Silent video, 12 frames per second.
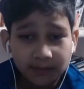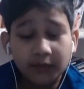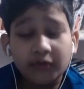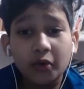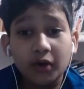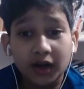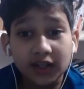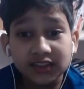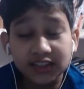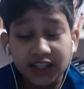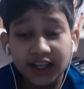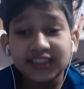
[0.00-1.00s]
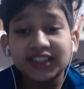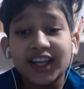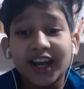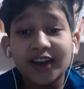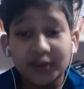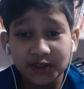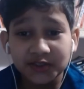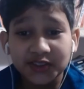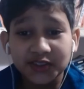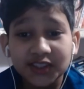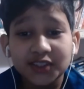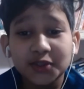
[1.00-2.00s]
Before I start, I want
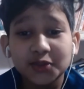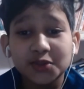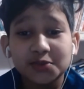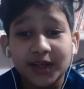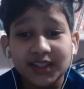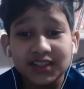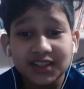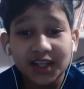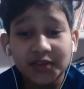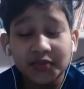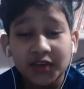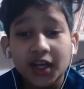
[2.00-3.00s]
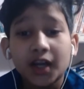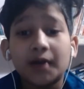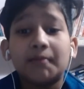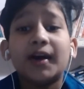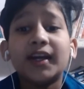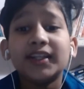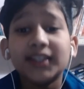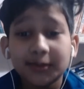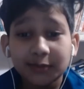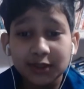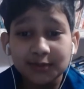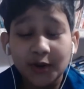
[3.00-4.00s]
to introduce myself. My
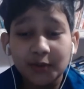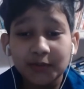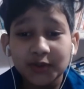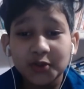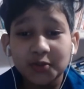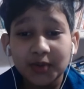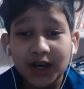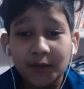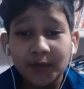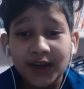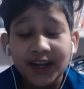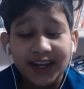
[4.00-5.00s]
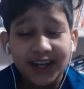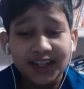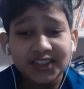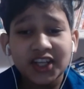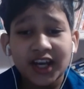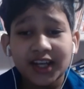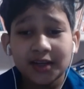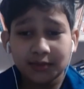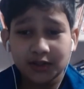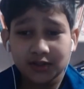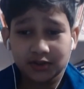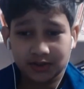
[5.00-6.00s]
name is Muhammad Humam and I
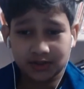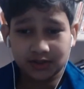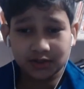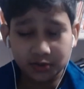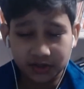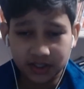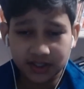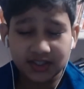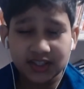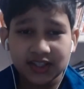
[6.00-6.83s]
am a student.